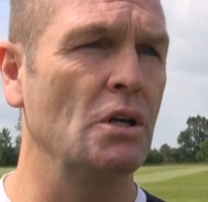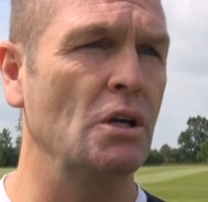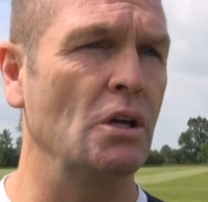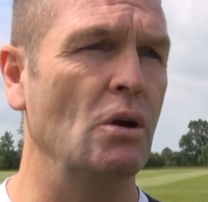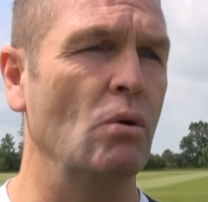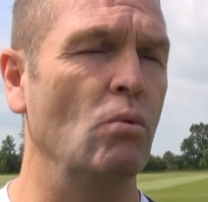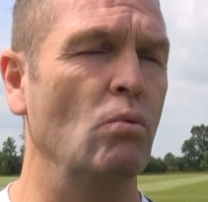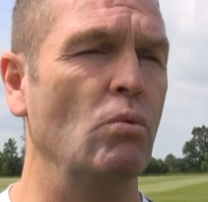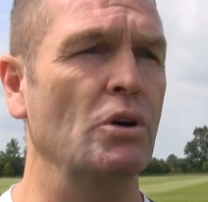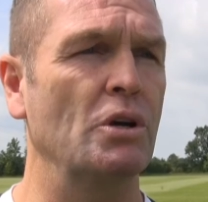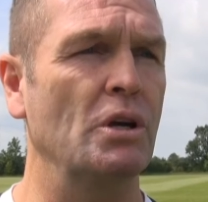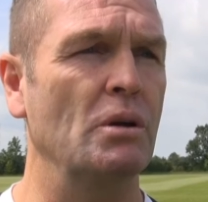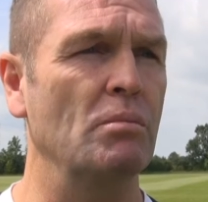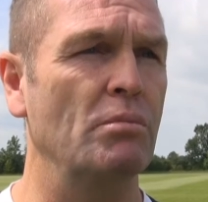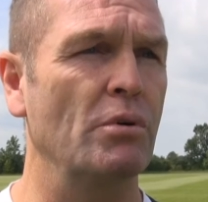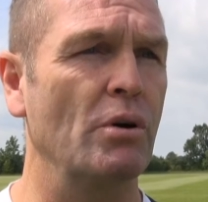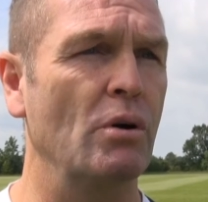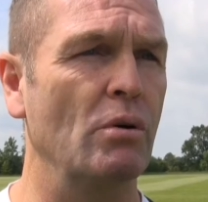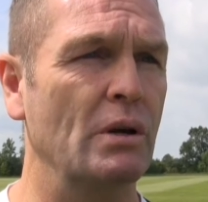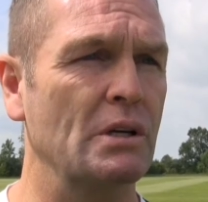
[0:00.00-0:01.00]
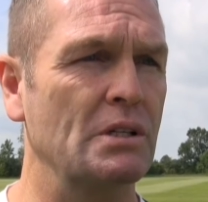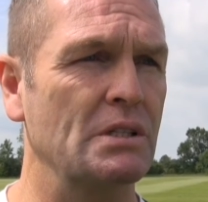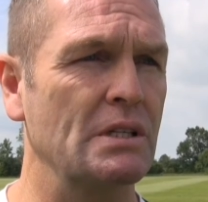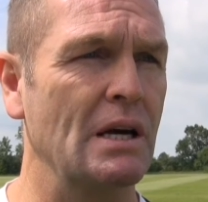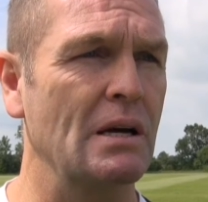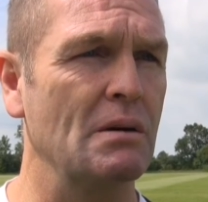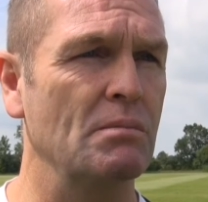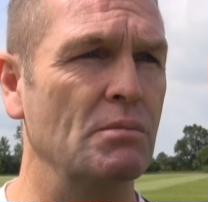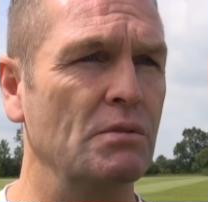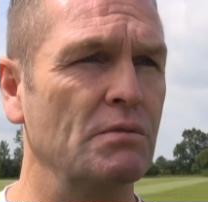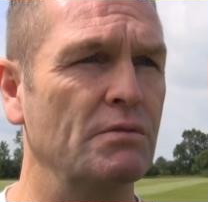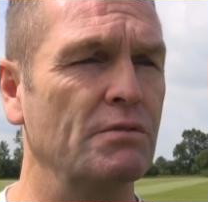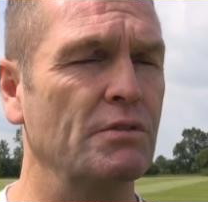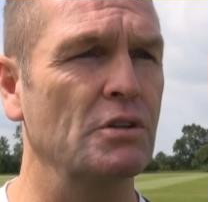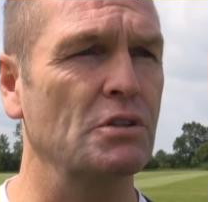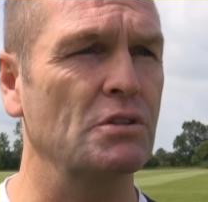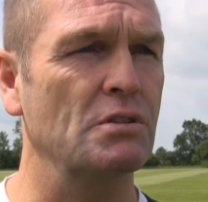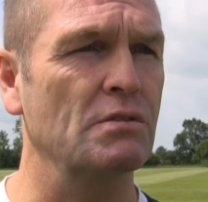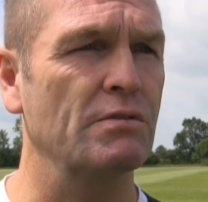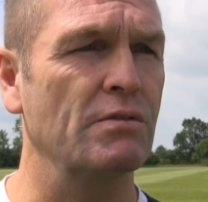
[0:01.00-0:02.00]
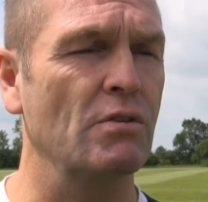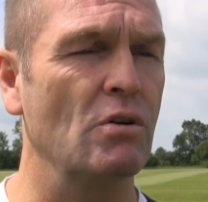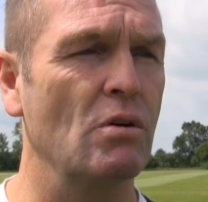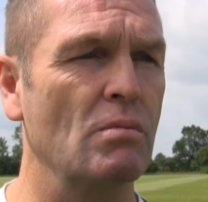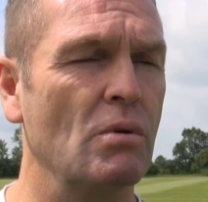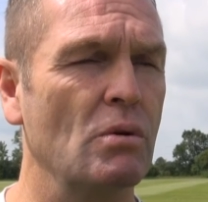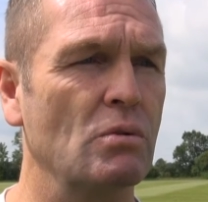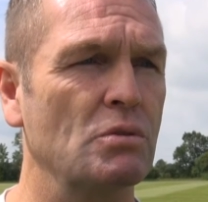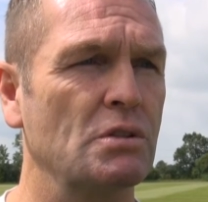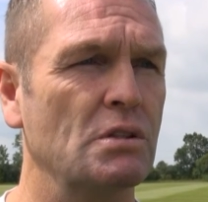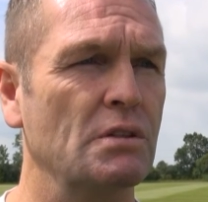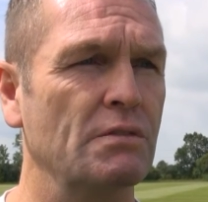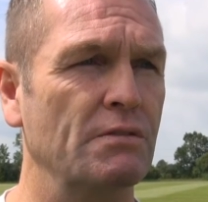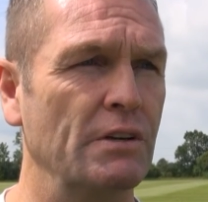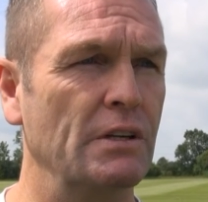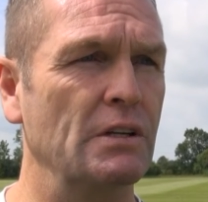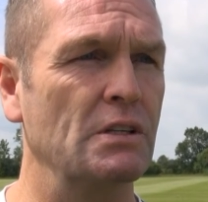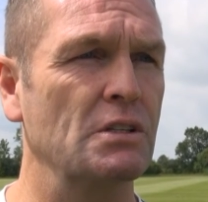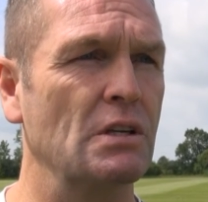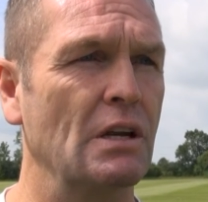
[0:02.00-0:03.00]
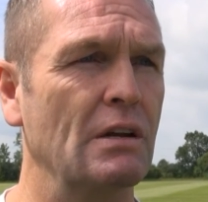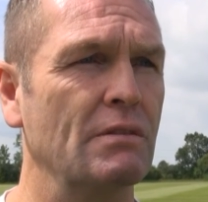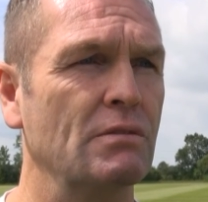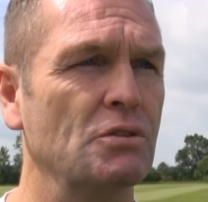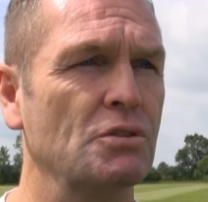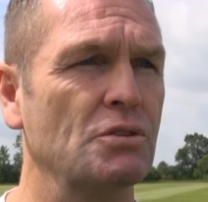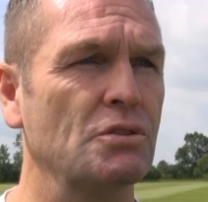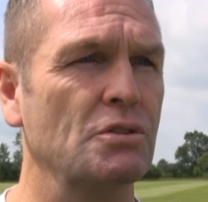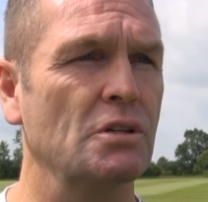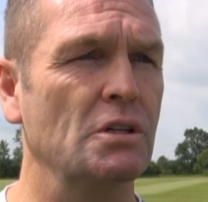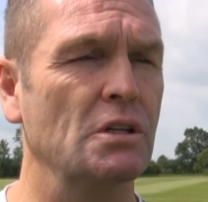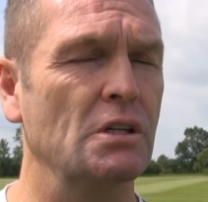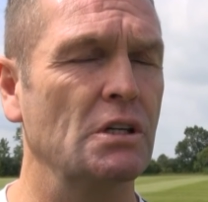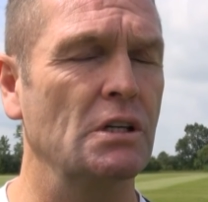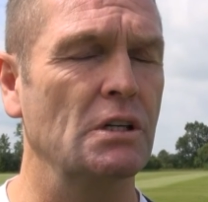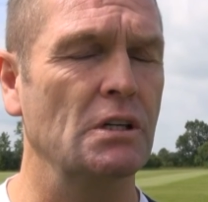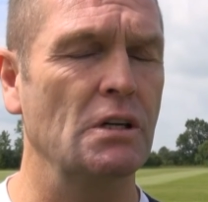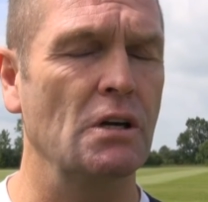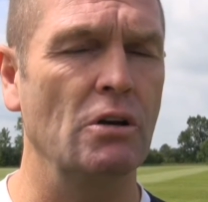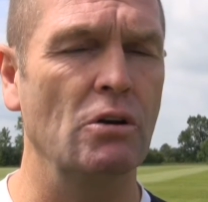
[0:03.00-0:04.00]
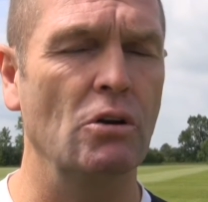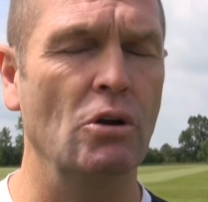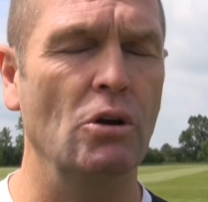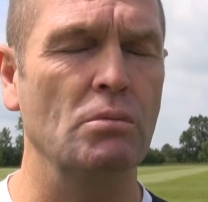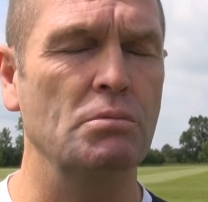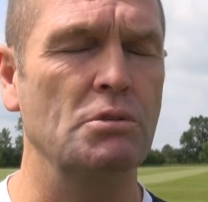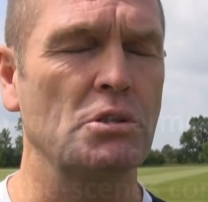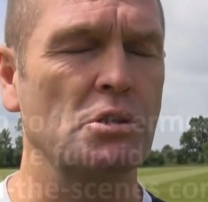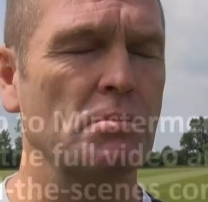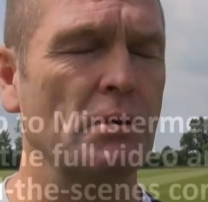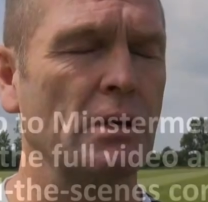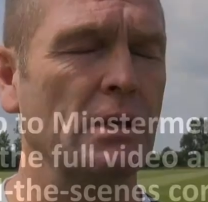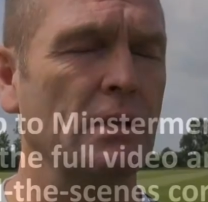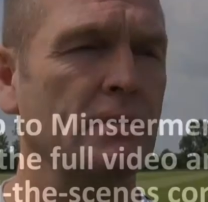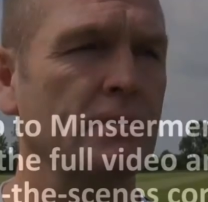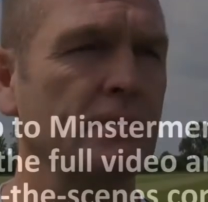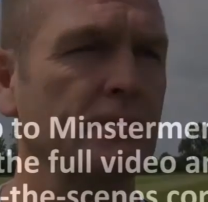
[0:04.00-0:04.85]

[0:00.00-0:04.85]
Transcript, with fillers: You know, work in progress now, but first and foremost, the fitness levels uh, are all up to speed.